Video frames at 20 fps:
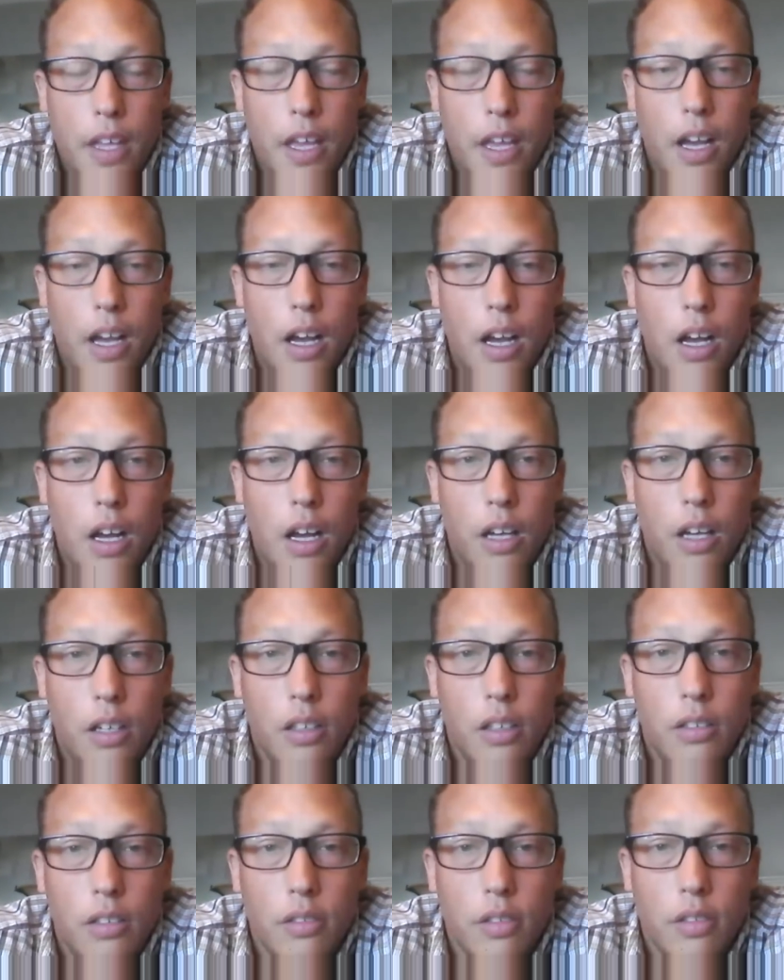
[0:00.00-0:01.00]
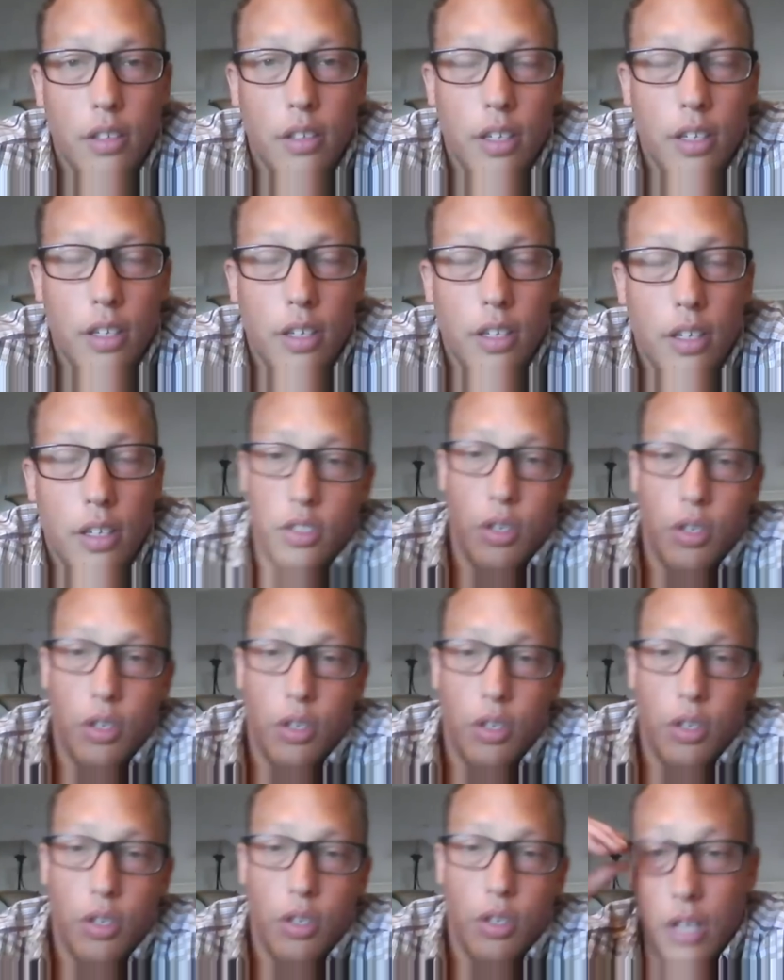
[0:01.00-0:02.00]
And
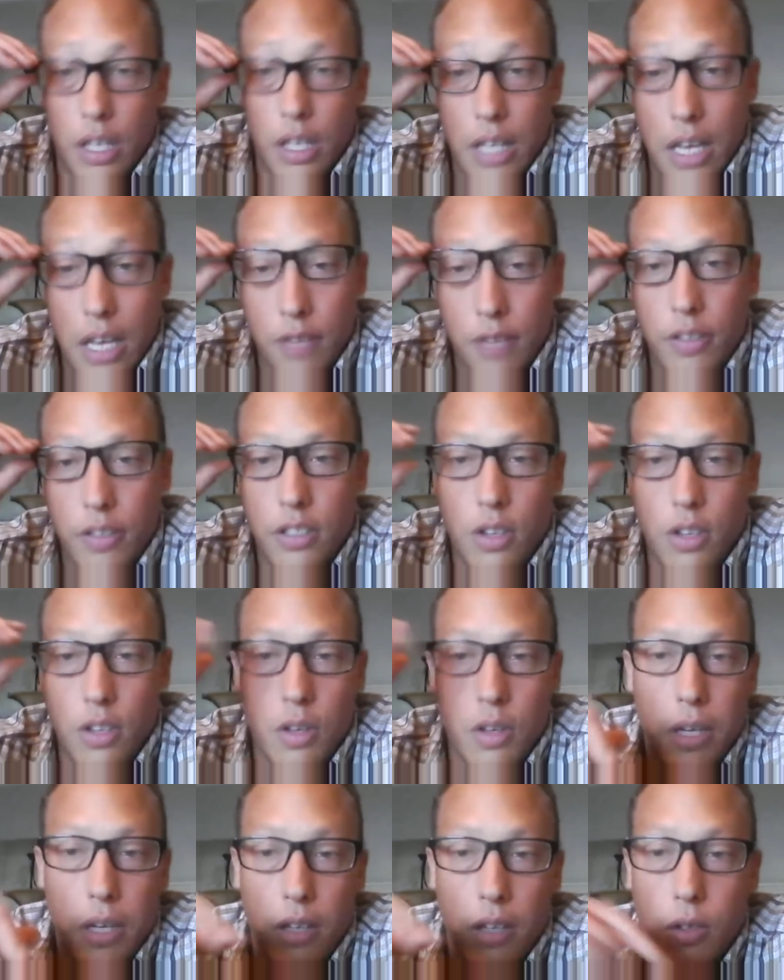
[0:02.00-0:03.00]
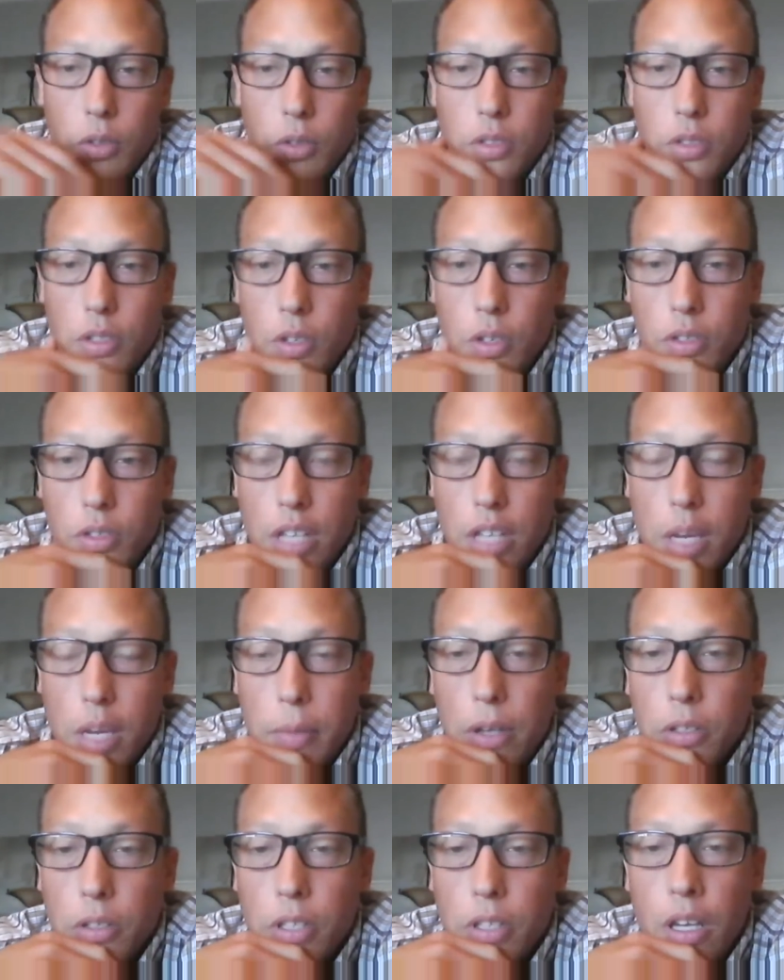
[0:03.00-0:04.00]
so a lot of it's going to be in those
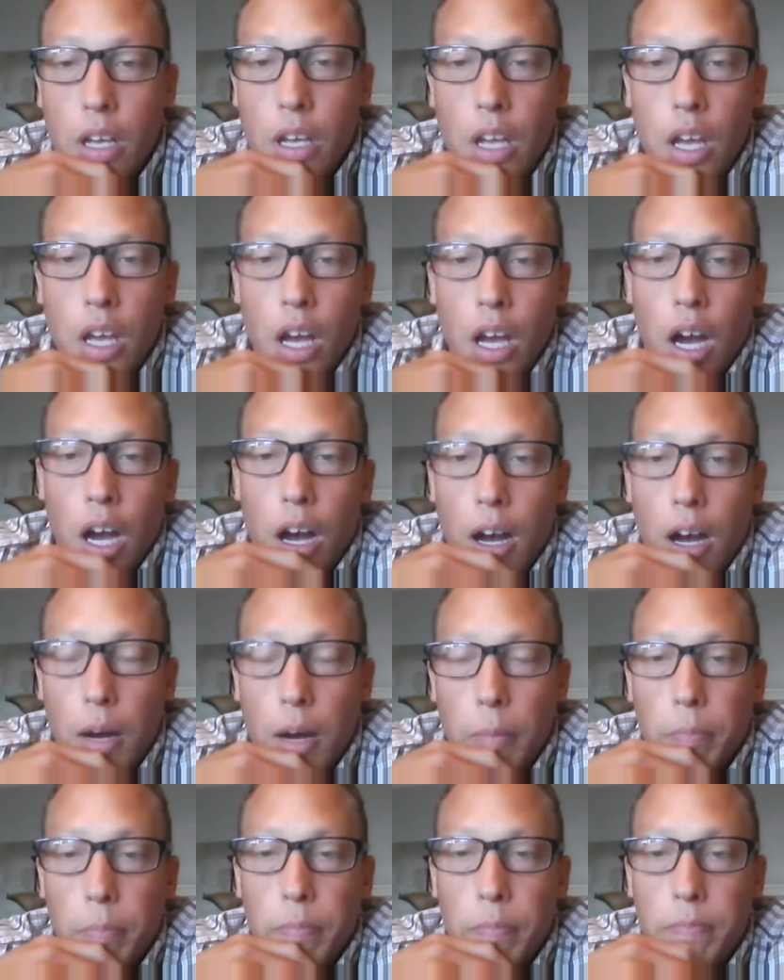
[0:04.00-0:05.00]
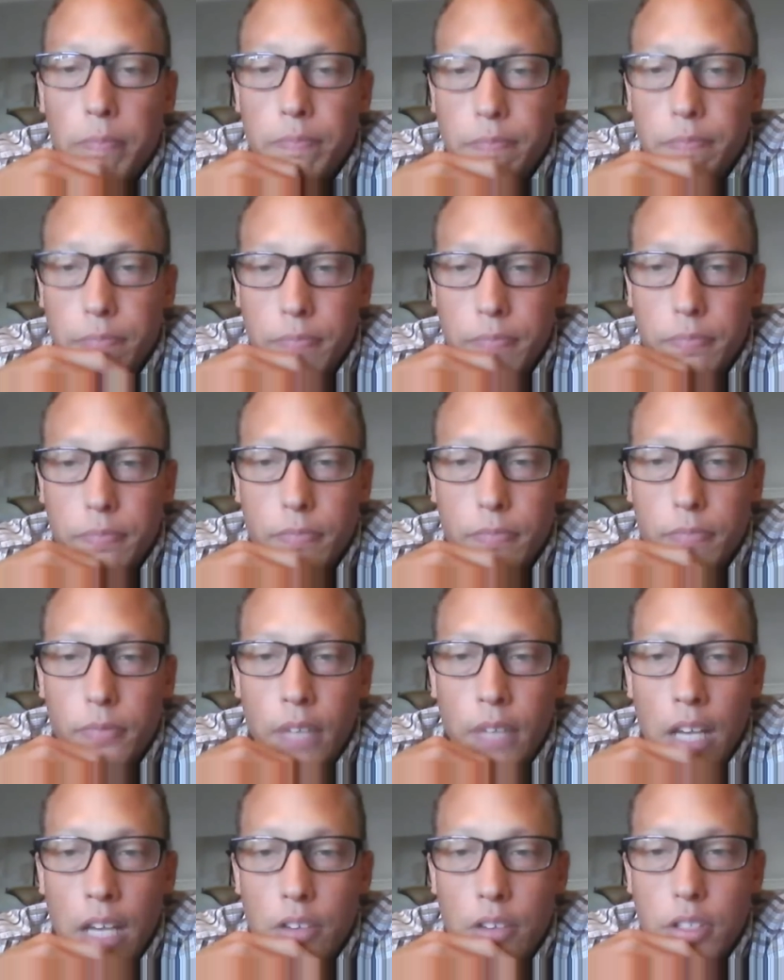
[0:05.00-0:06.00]
emails. I'll
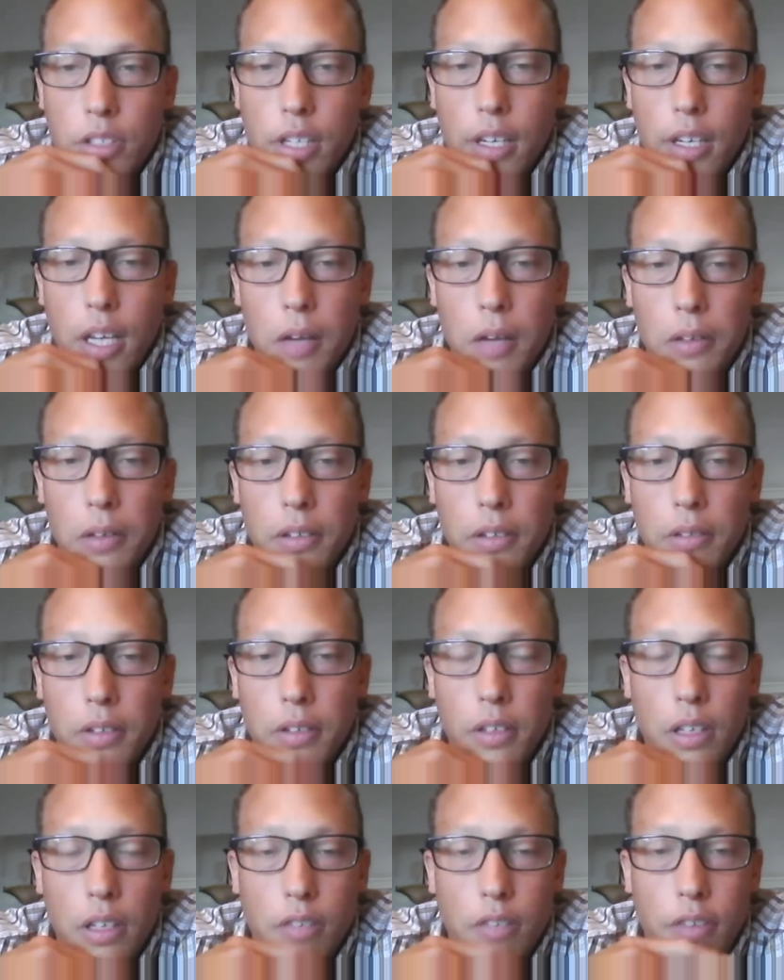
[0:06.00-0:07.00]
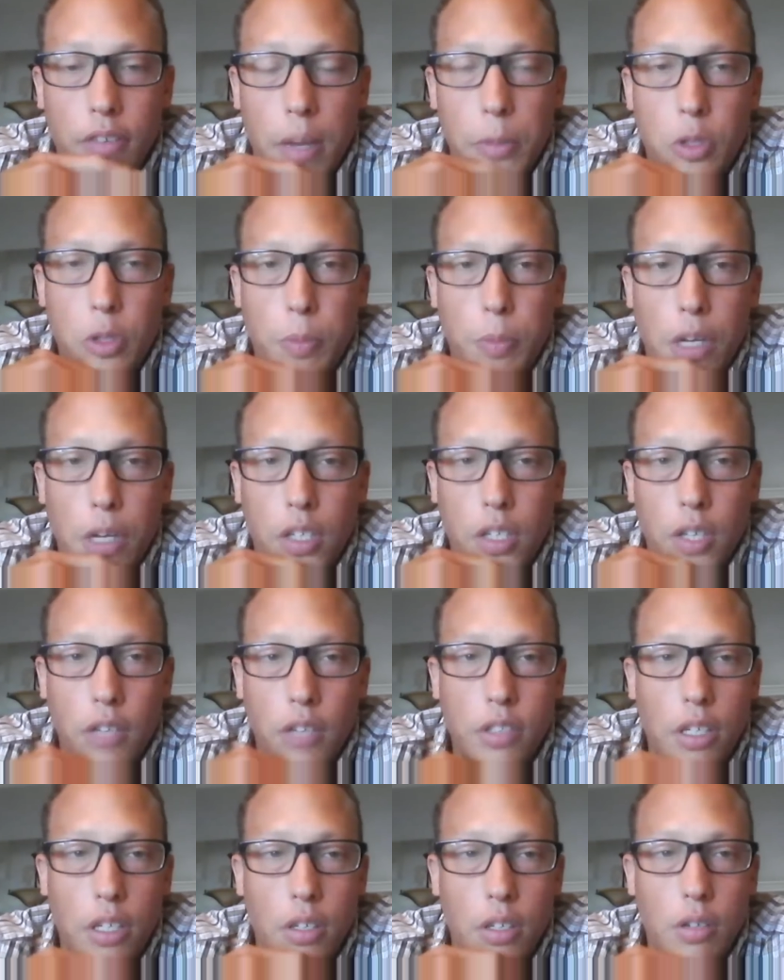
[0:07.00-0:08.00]
send out, if I'm your
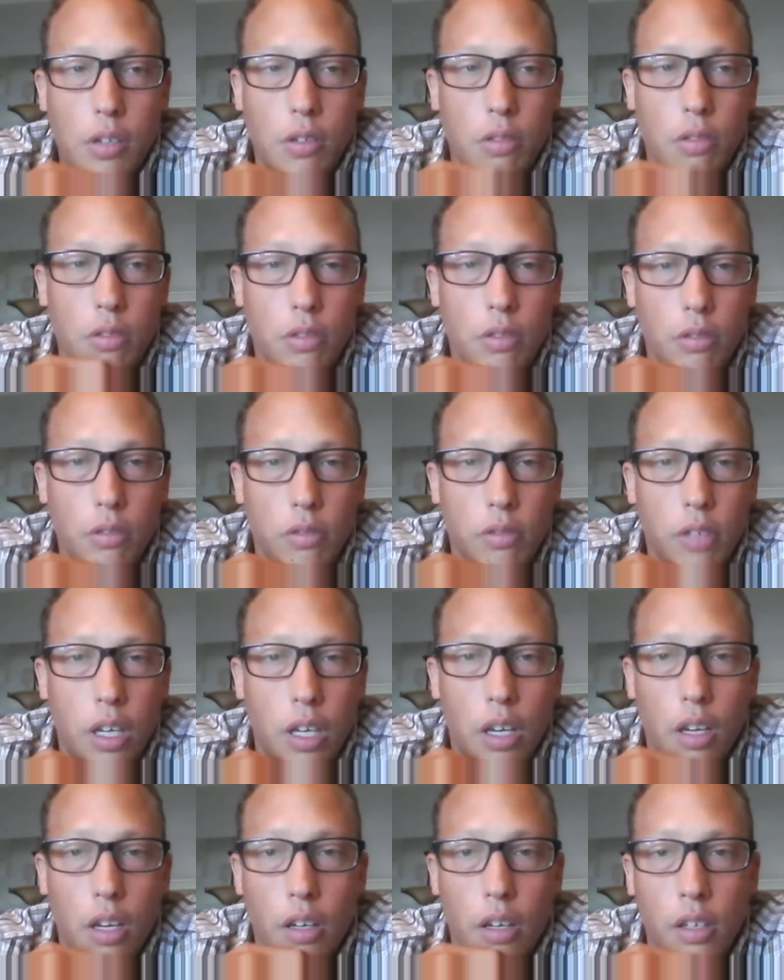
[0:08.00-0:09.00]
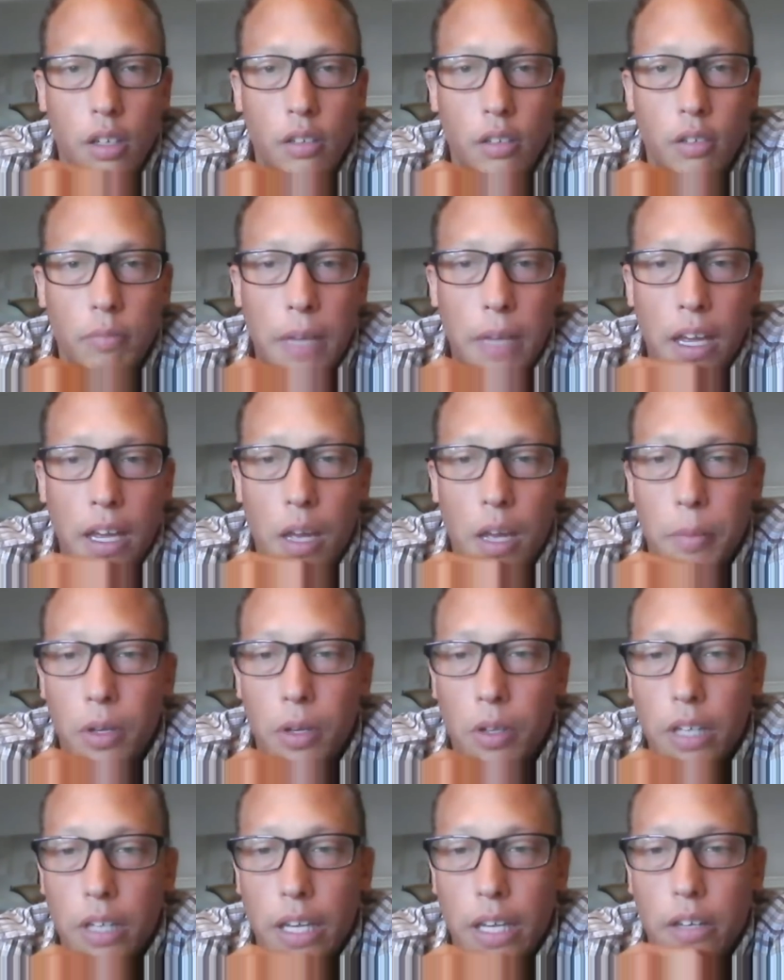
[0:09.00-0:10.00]
sponsor, I'll send you
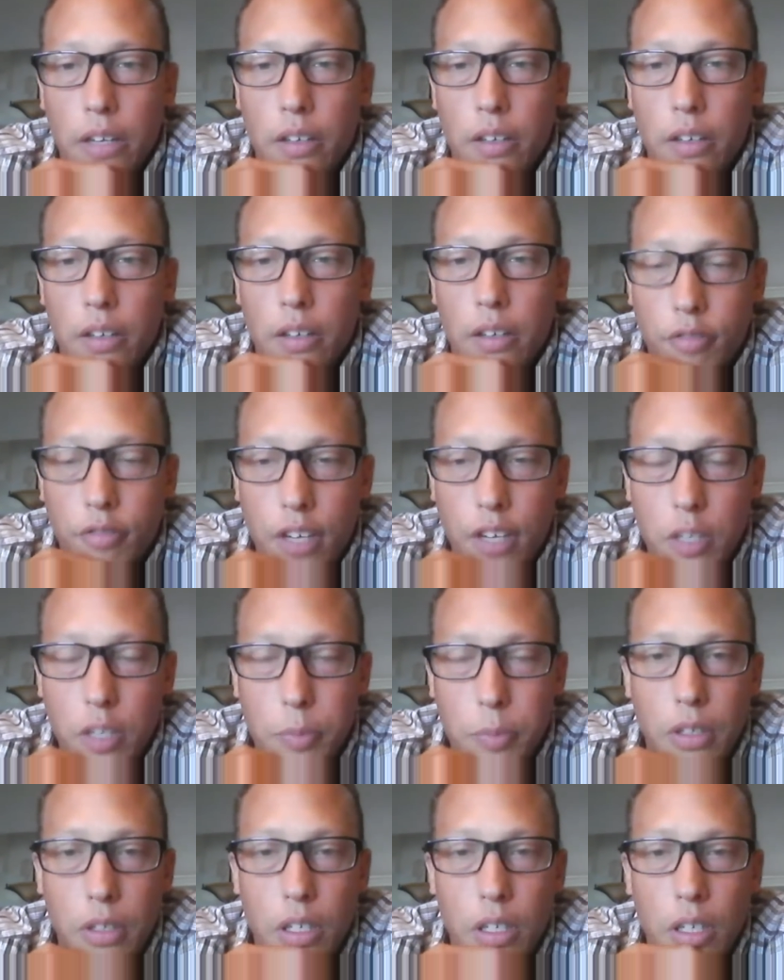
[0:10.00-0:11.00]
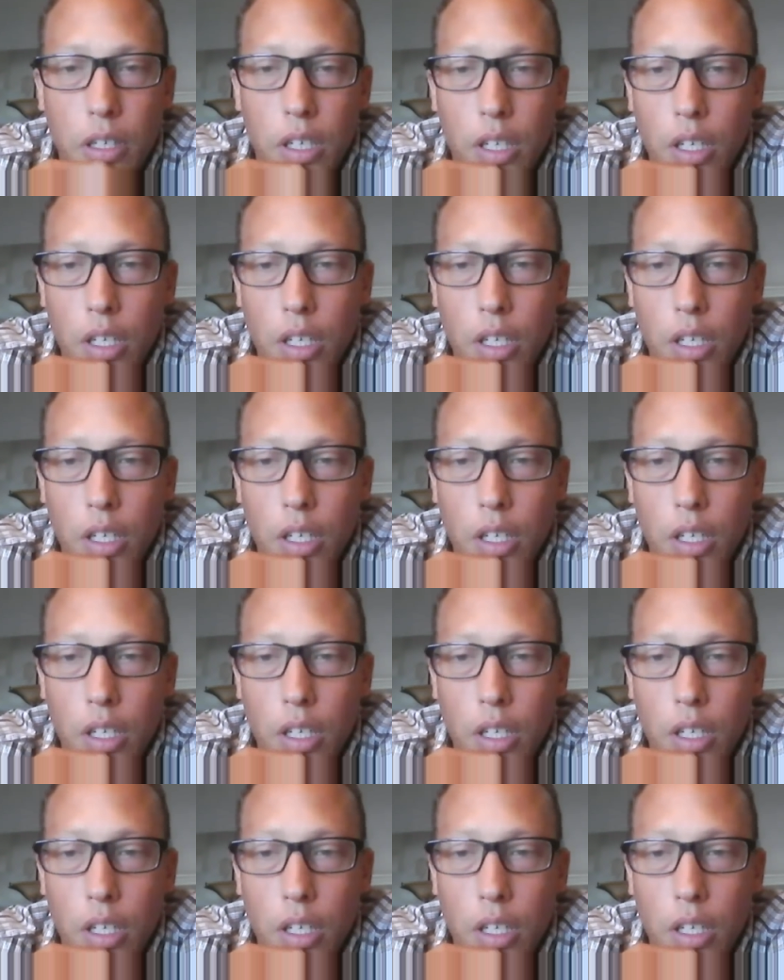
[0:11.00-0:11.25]
my IBO link on Facebook.